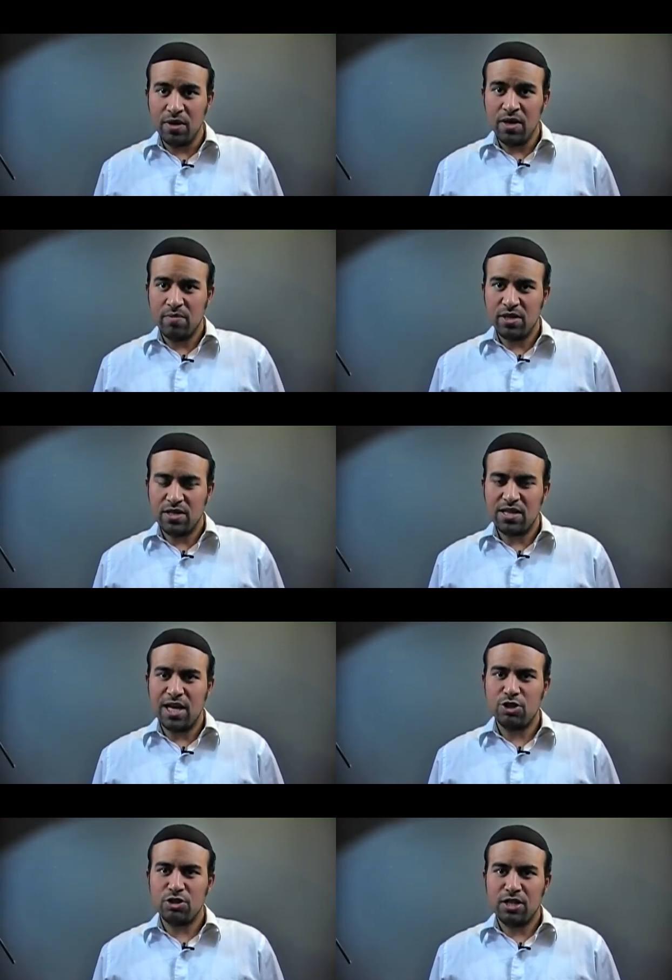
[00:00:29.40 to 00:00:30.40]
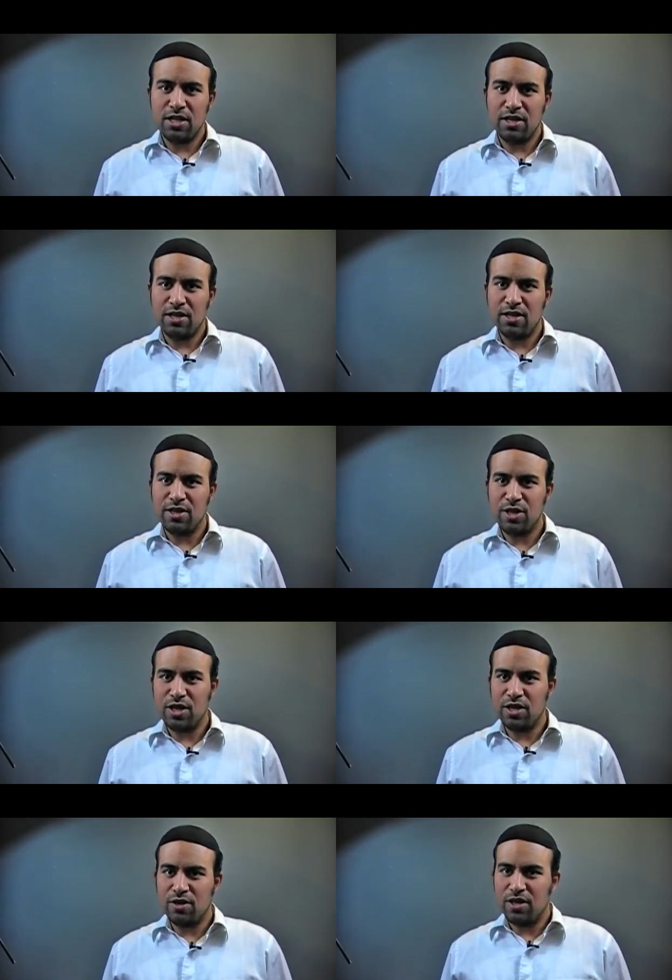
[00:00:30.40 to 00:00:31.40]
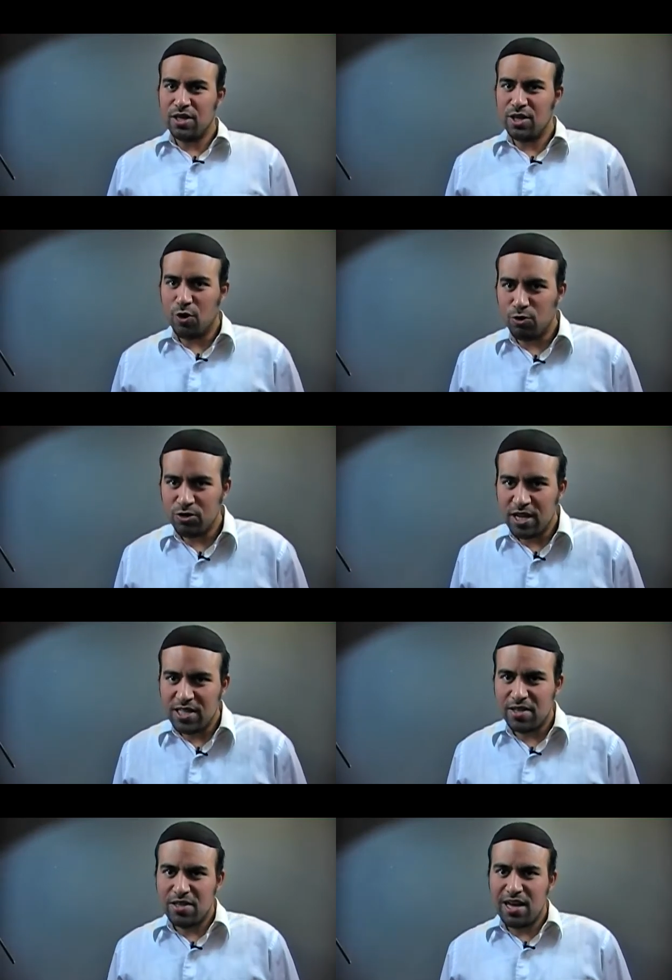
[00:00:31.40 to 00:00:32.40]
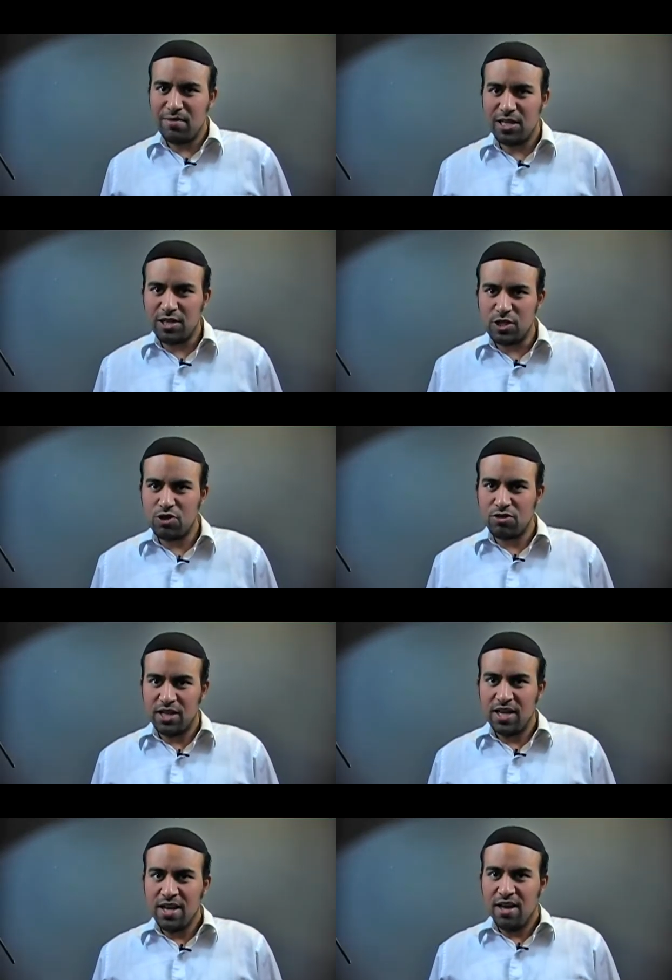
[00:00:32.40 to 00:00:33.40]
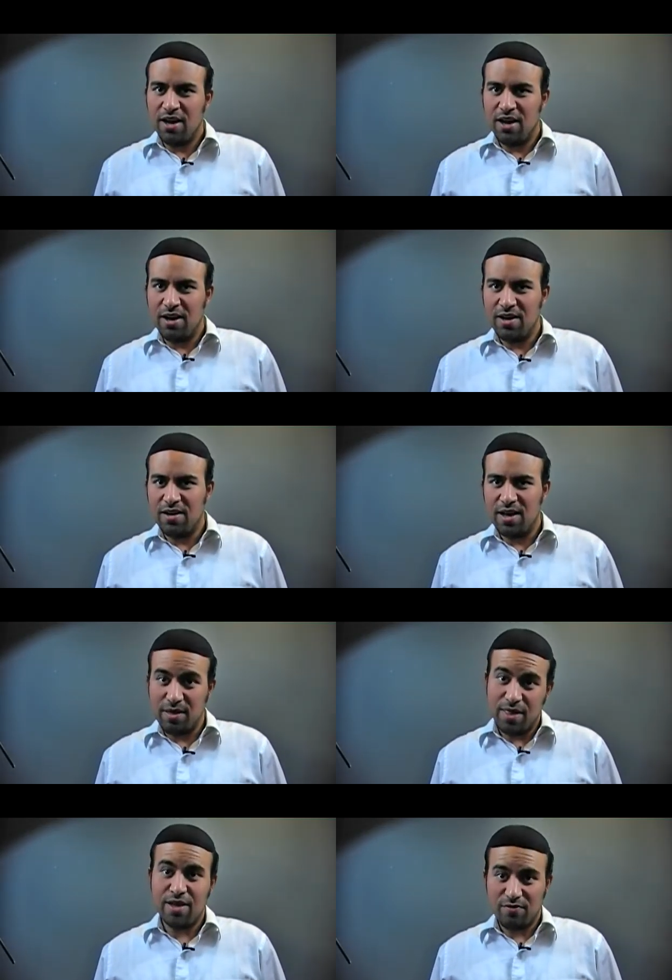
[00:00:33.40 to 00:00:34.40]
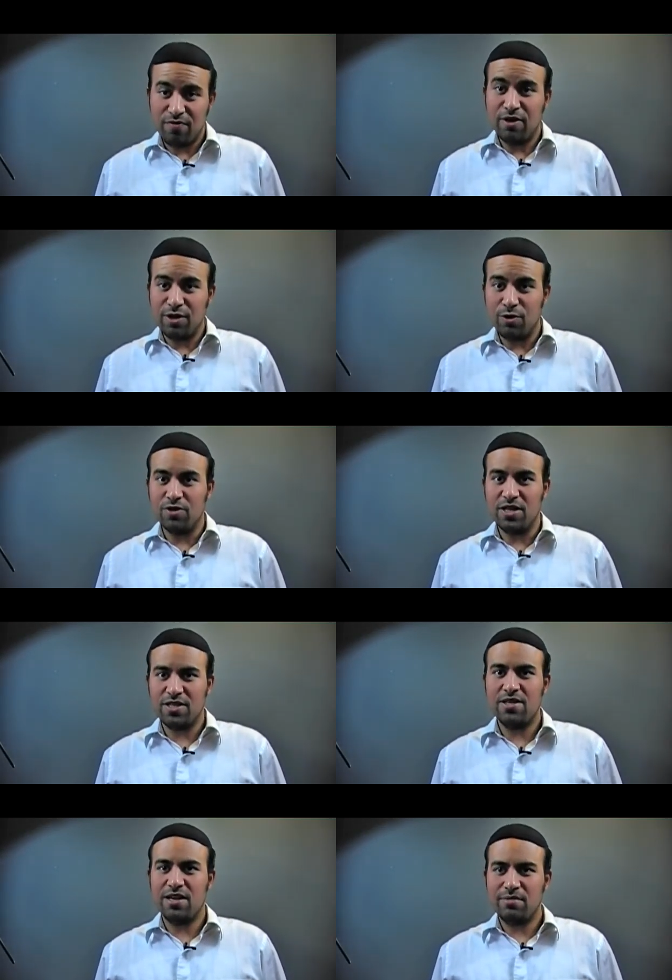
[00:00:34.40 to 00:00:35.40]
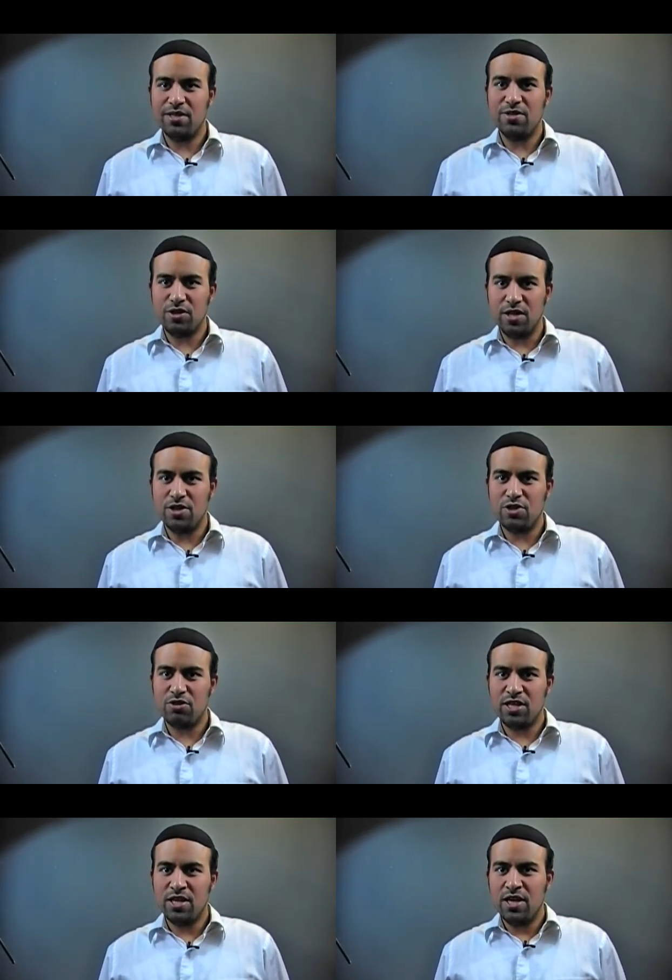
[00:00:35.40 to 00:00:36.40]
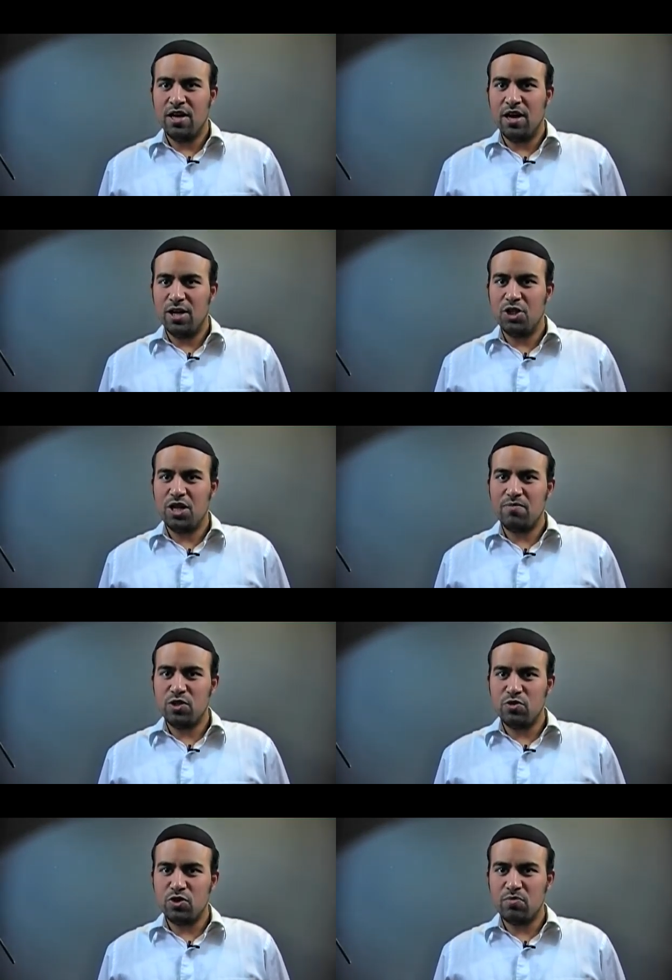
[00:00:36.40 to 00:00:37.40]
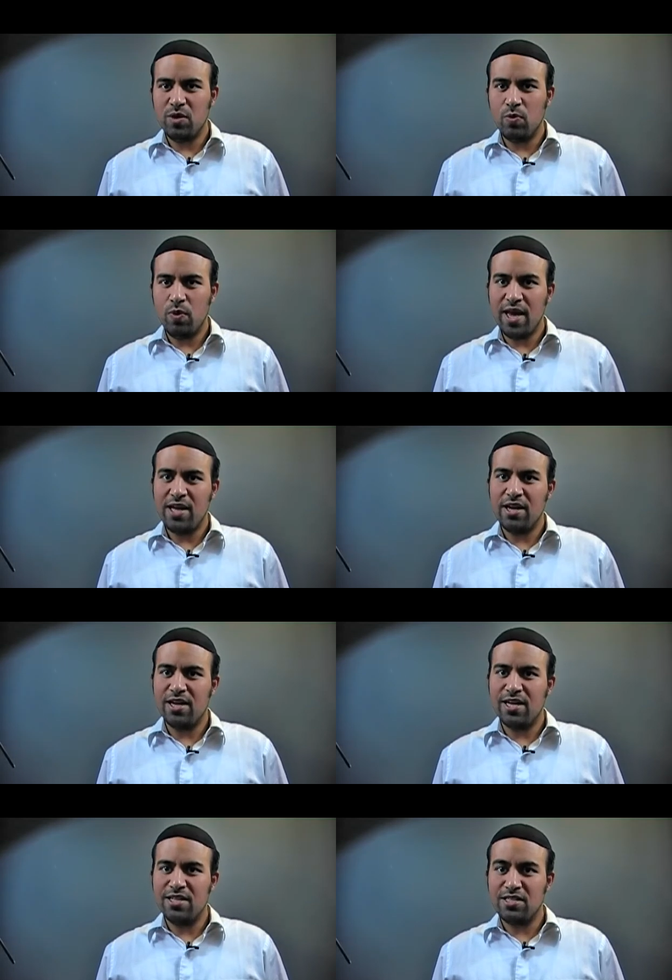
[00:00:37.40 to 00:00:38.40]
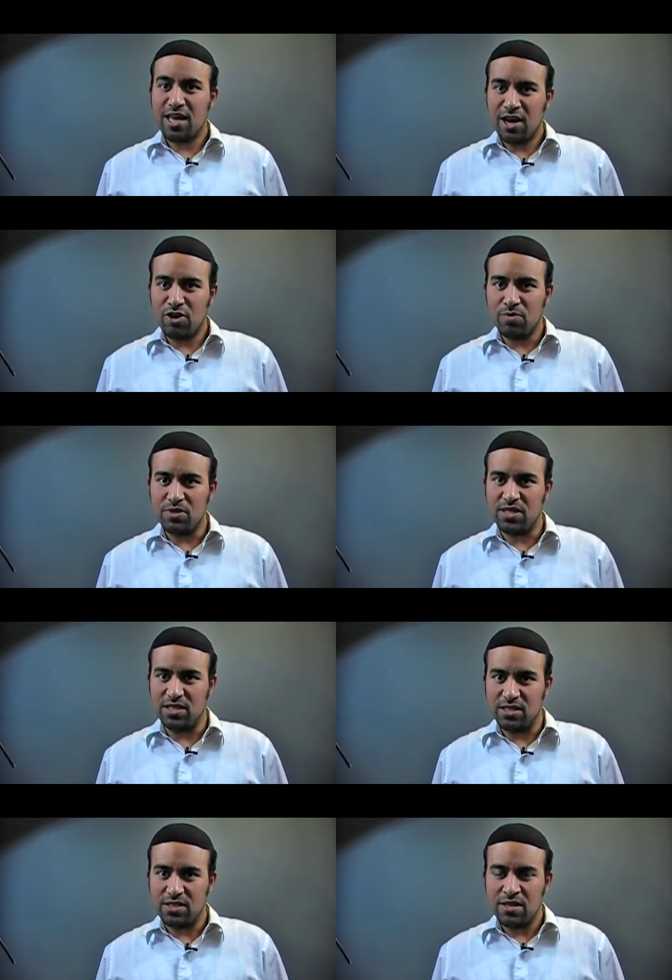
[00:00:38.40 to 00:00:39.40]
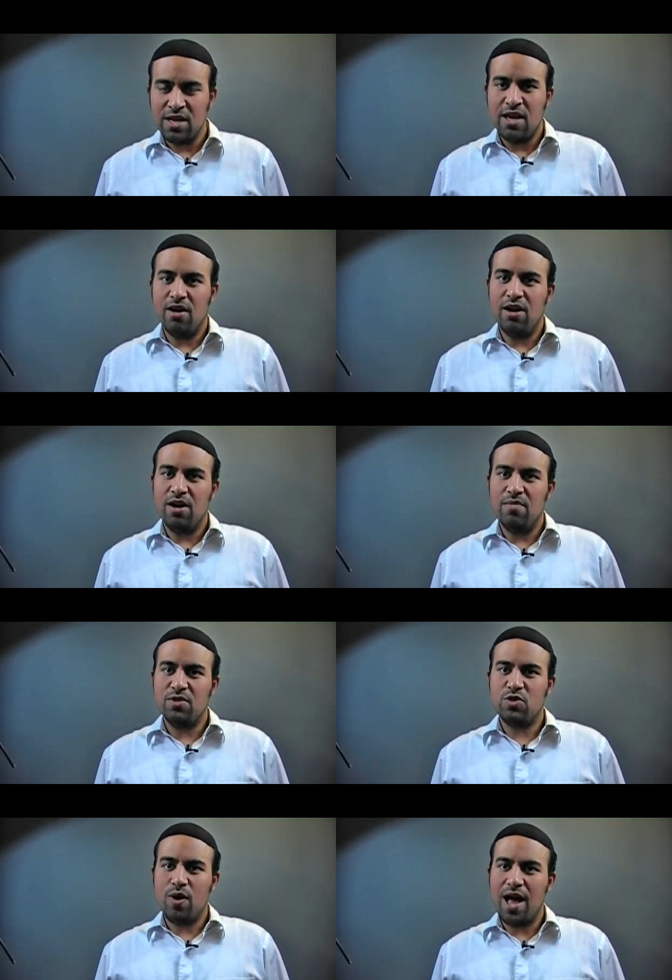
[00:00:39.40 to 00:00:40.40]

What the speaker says: because actually in the old days of the diamond industry, I think very old days of the diamond industry, gems used to be weighed against carob seeds. So